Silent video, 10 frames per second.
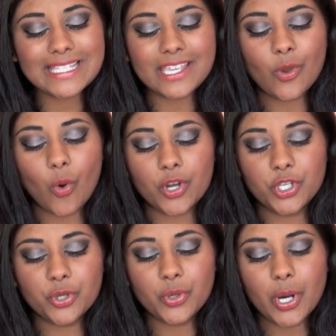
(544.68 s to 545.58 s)
C, or
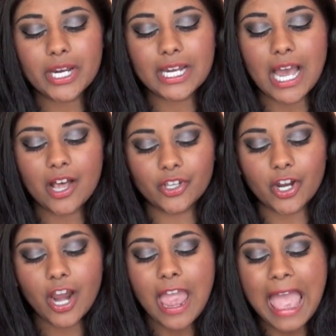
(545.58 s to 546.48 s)
New York
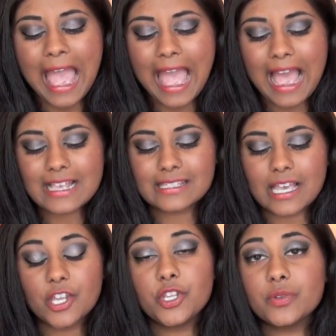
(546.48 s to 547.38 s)
Color,
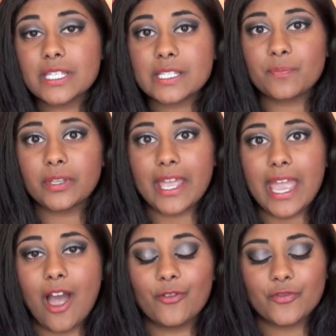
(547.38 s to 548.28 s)
has a new
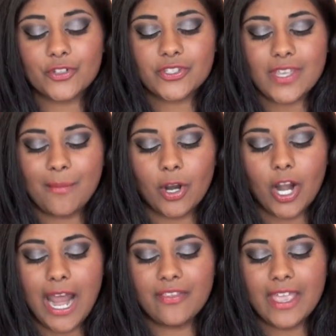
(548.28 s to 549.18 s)
display out for
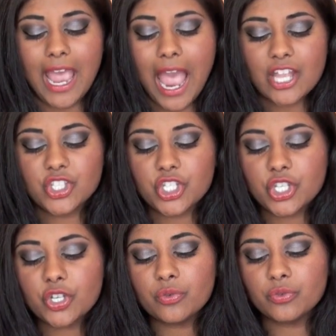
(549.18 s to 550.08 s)
summer, and they had
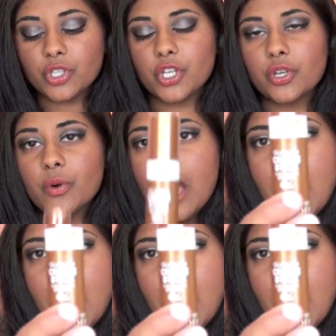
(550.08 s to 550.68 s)
two new